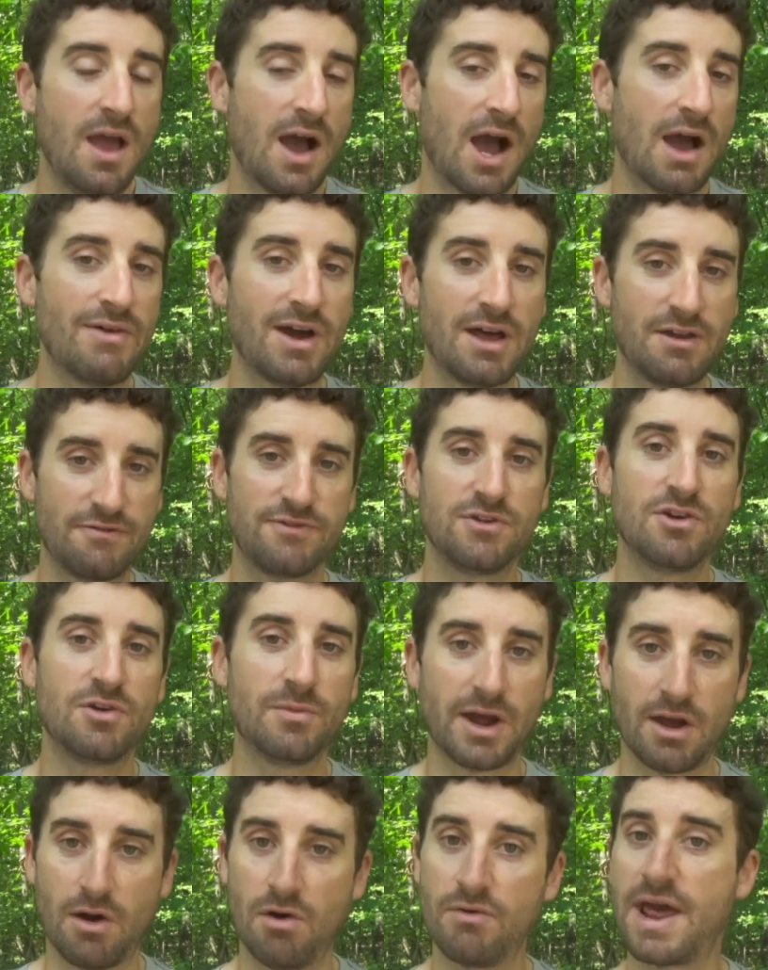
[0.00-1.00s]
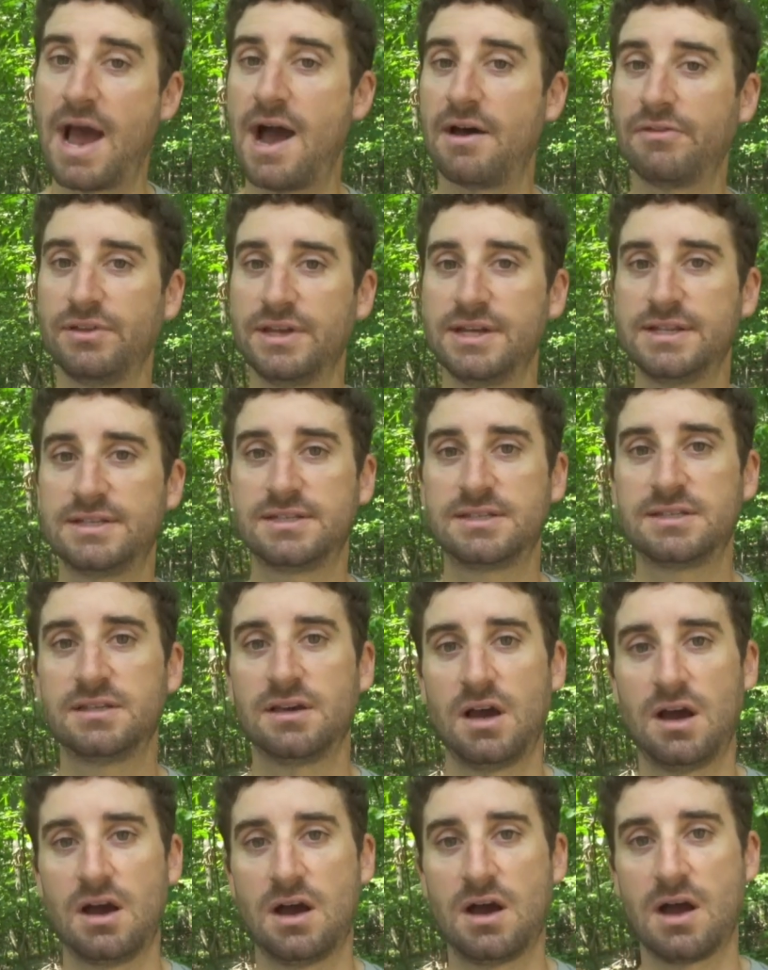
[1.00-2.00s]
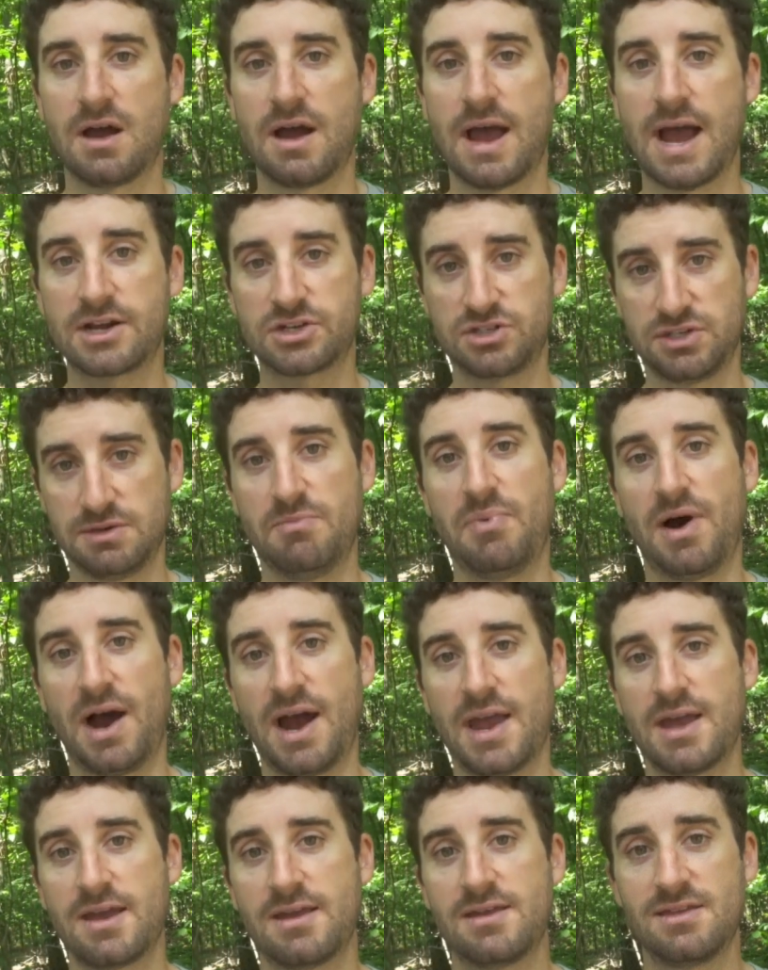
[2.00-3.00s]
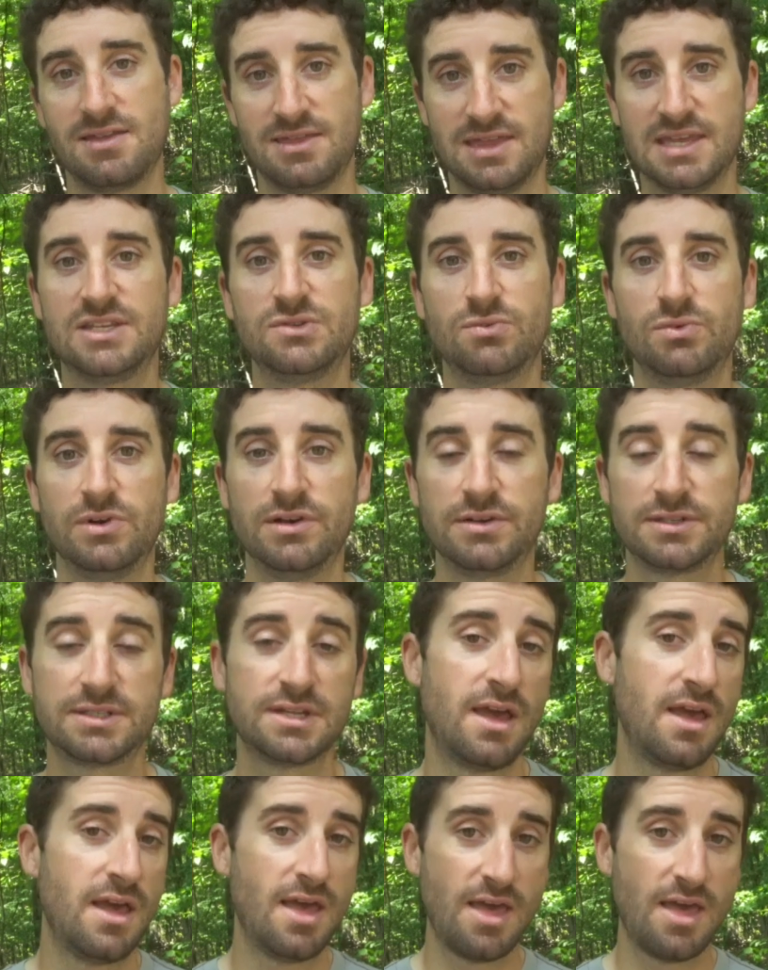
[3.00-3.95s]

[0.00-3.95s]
I've had a few of my own athletes actually buy these wheels.